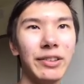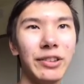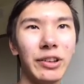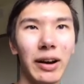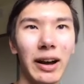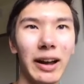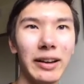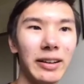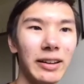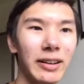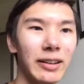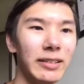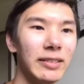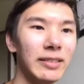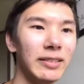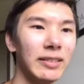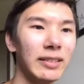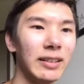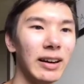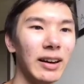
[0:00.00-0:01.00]
So I did
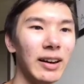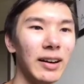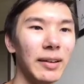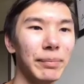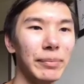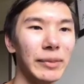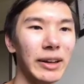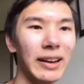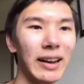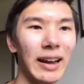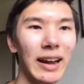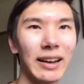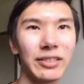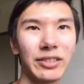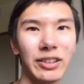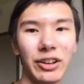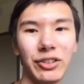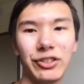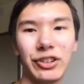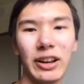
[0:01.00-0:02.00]

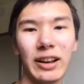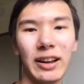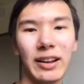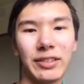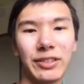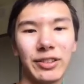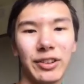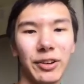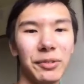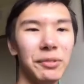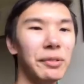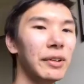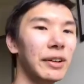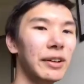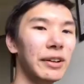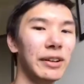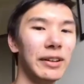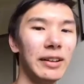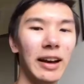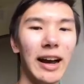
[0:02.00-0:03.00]
KnightHacks.js. So
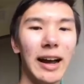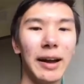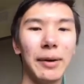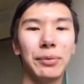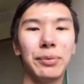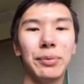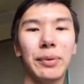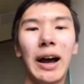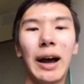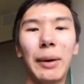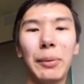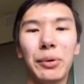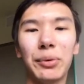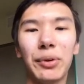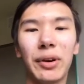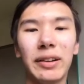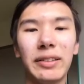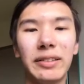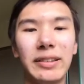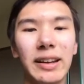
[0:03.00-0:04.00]
I would
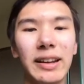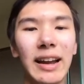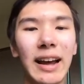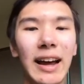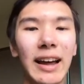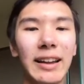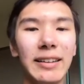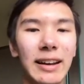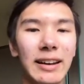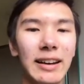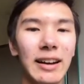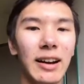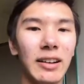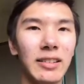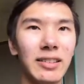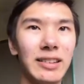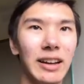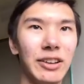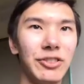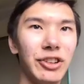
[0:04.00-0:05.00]
run git add
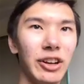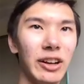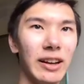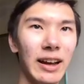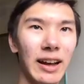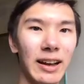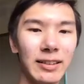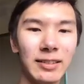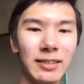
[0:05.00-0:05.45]
KnightHacks.js.